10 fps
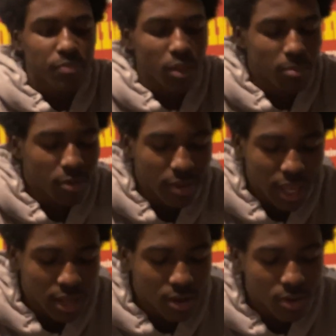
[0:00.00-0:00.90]
But we
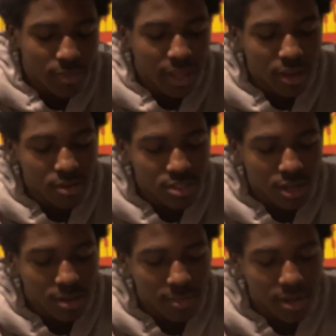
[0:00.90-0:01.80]
ain't gonna
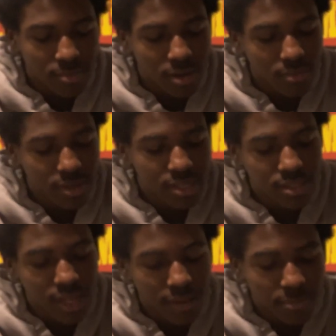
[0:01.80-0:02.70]
talk about it, bro. We is
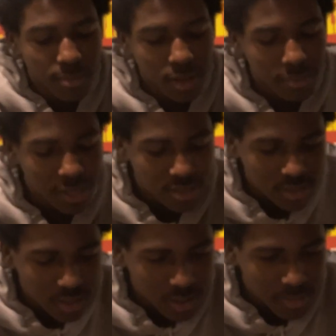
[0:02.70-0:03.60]
not about to
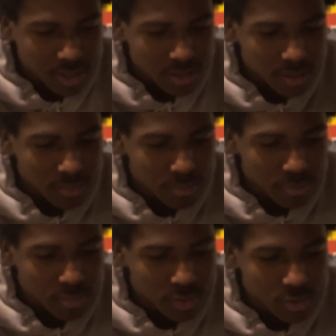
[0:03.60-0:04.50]
talk about it.
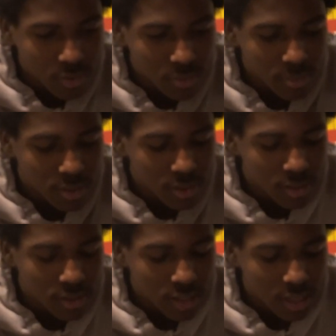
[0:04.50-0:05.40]
Boom.
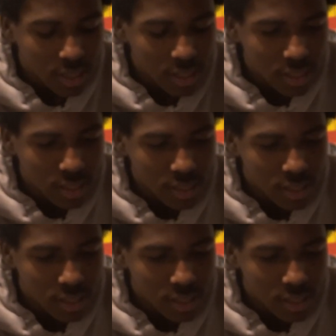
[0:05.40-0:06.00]
Hey.